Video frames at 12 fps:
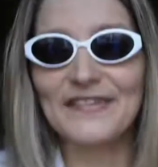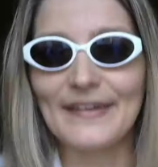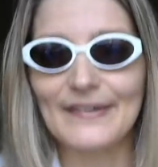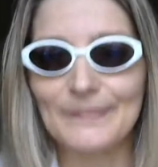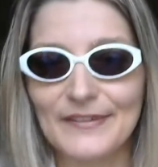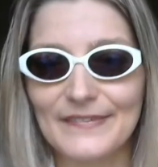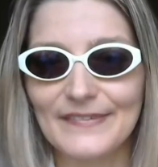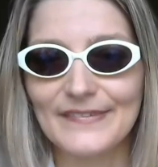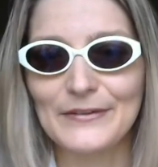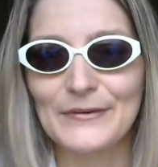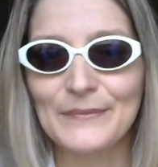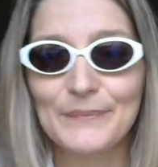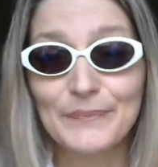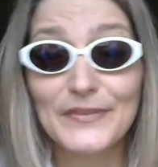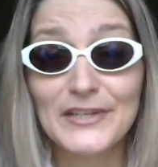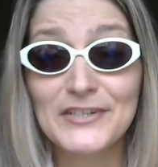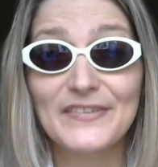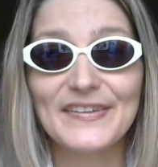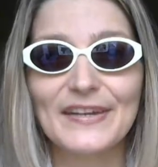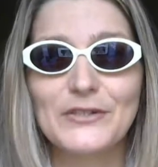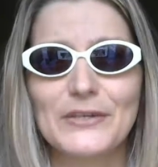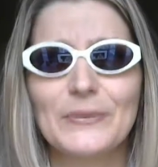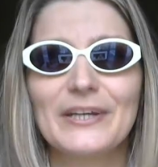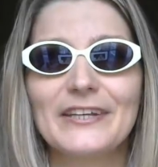Sex Pistols do? And then just go
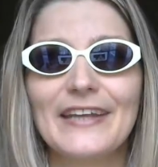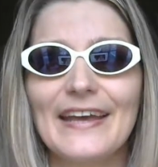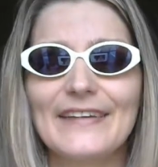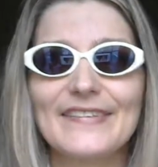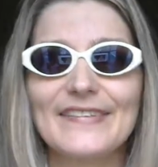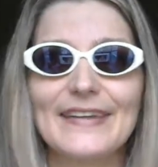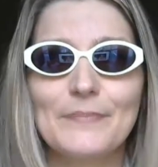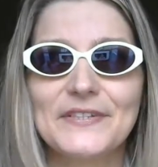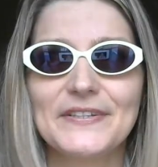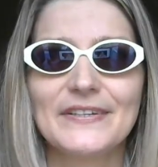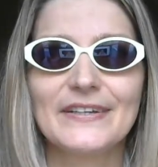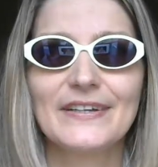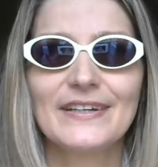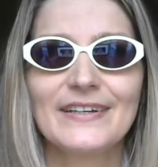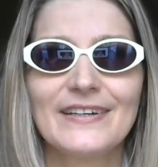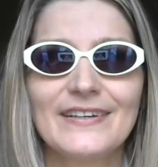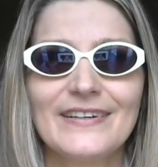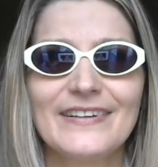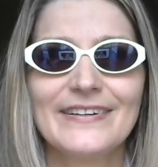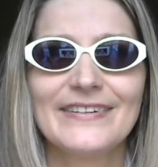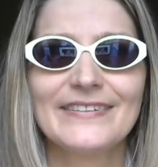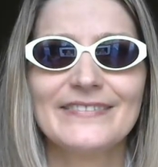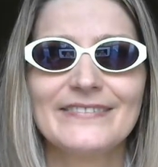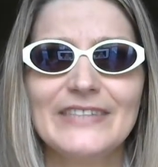do it, except,
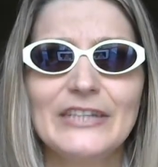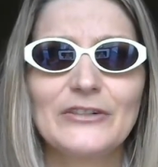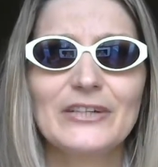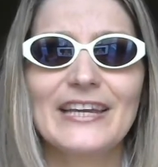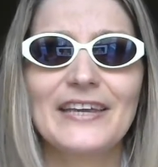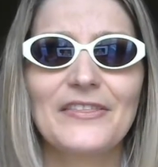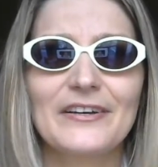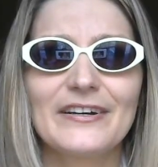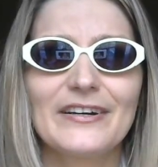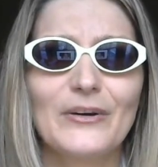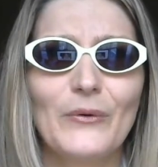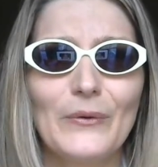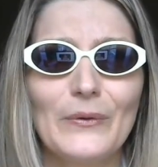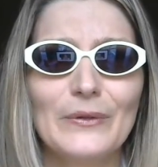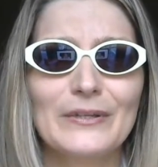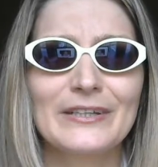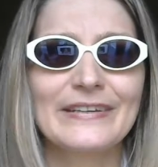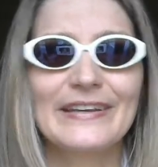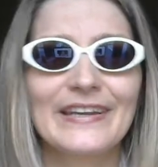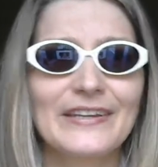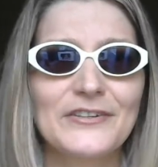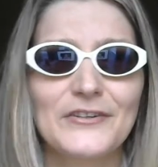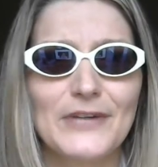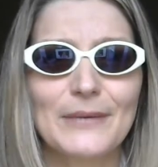the whole getting
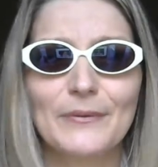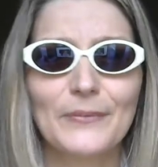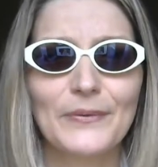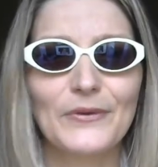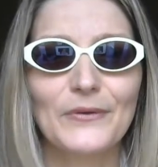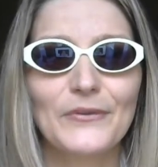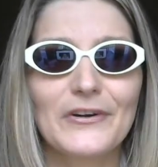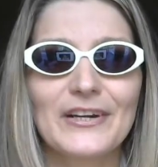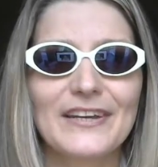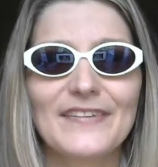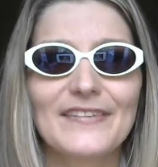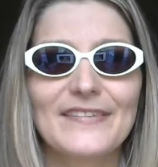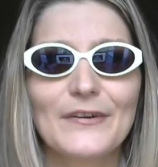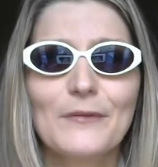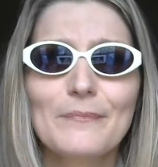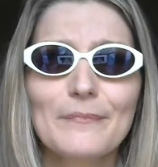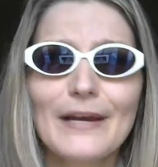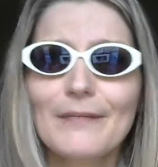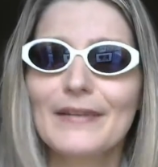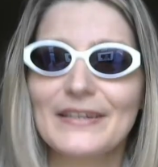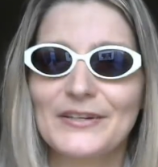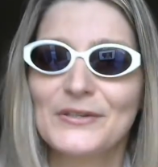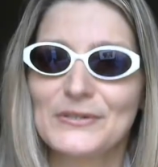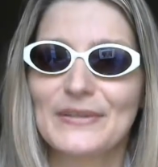into trouble with the authorities and so on. Probably
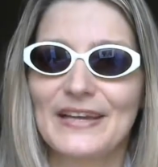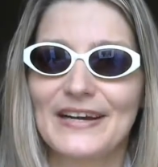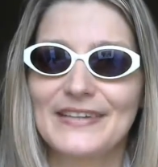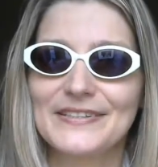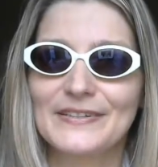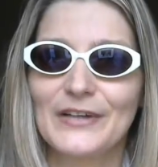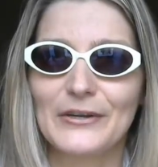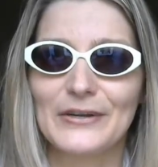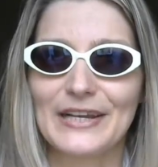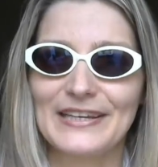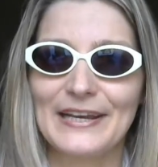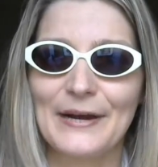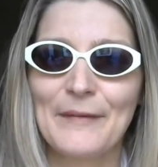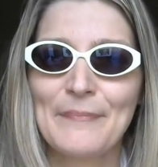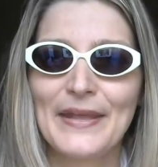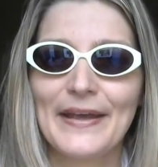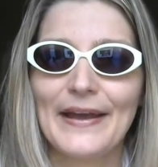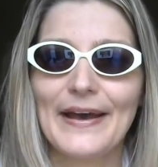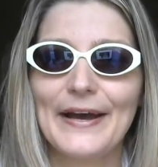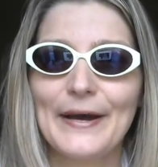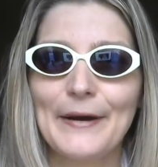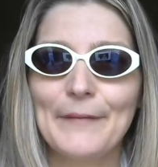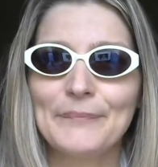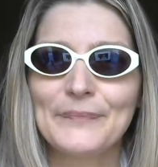don't do that. Not a good idea.
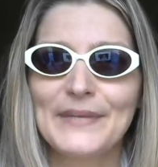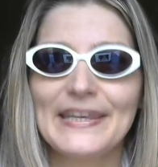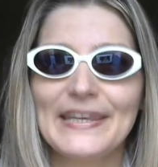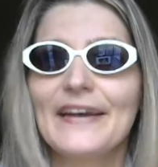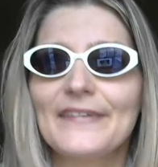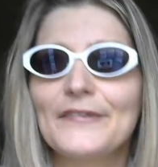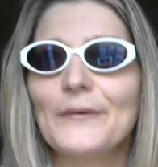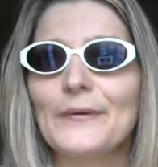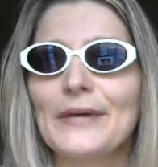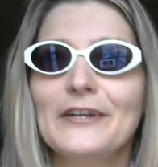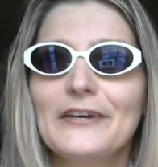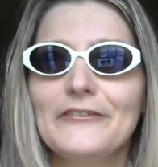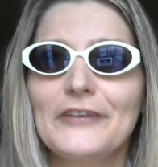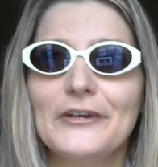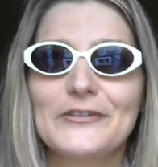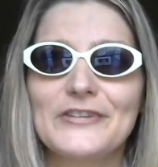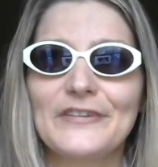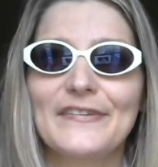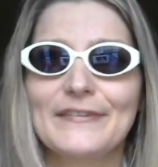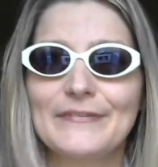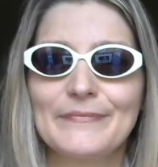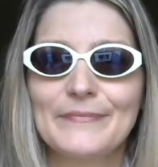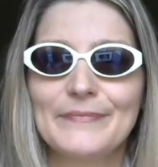So kind of, just